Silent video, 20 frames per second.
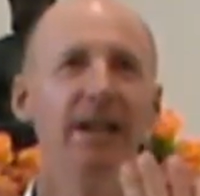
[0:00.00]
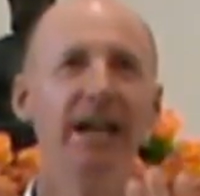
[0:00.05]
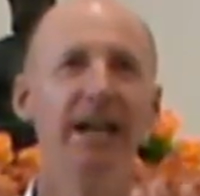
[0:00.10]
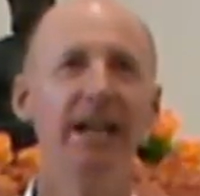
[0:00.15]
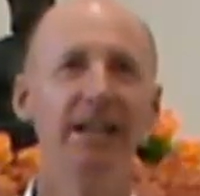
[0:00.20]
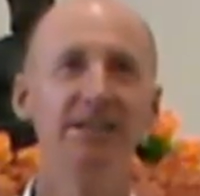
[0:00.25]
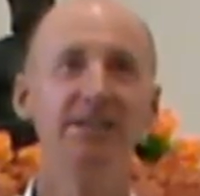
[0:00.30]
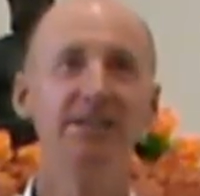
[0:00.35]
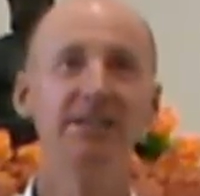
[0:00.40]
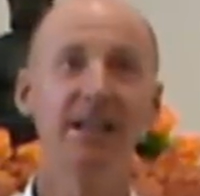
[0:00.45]

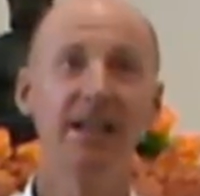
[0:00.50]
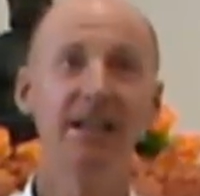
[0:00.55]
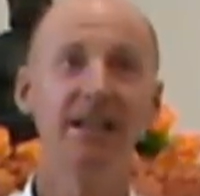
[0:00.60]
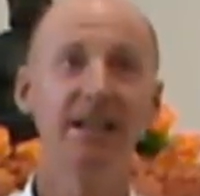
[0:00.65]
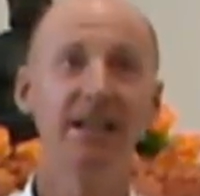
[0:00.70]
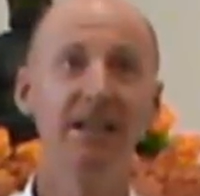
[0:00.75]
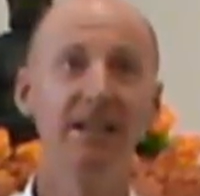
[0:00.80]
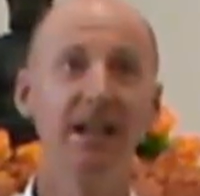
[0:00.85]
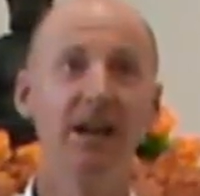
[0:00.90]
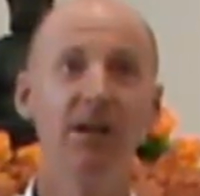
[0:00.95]
and
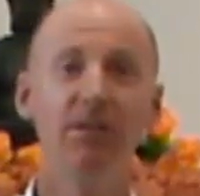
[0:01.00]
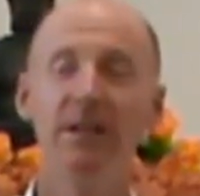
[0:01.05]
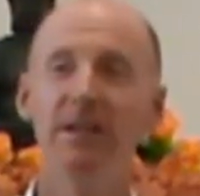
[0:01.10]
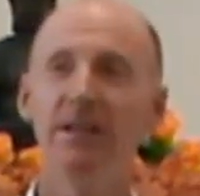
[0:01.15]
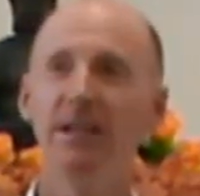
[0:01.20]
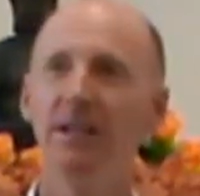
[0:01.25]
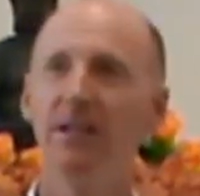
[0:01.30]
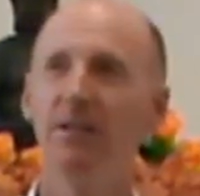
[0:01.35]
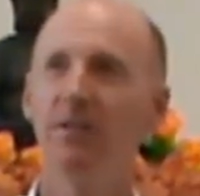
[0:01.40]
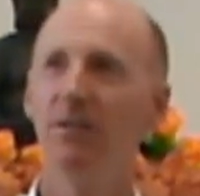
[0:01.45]
suddenly knowing
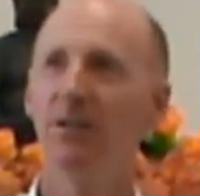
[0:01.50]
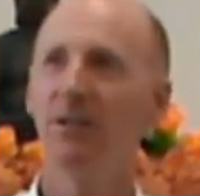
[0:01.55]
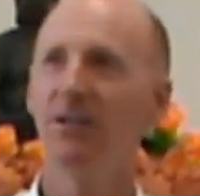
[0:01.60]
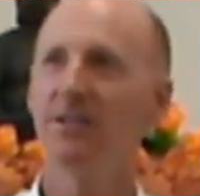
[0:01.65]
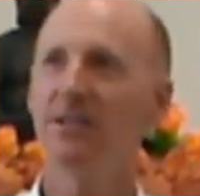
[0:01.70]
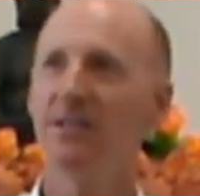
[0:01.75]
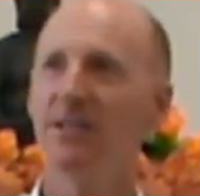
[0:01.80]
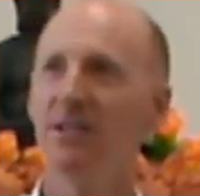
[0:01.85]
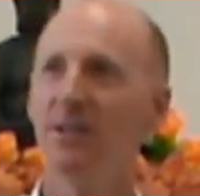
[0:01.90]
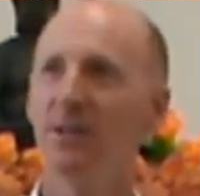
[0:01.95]
that you were
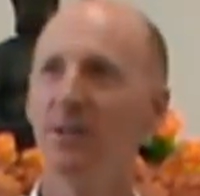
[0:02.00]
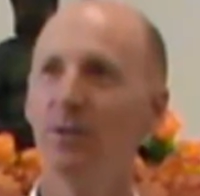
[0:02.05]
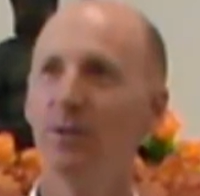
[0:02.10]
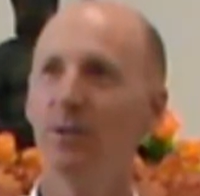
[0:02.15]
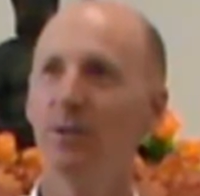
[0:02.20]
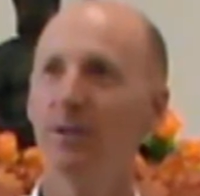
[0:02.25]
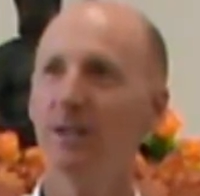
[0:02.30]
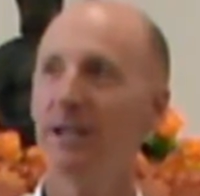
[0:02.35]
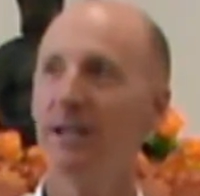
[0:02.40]
lost in thought.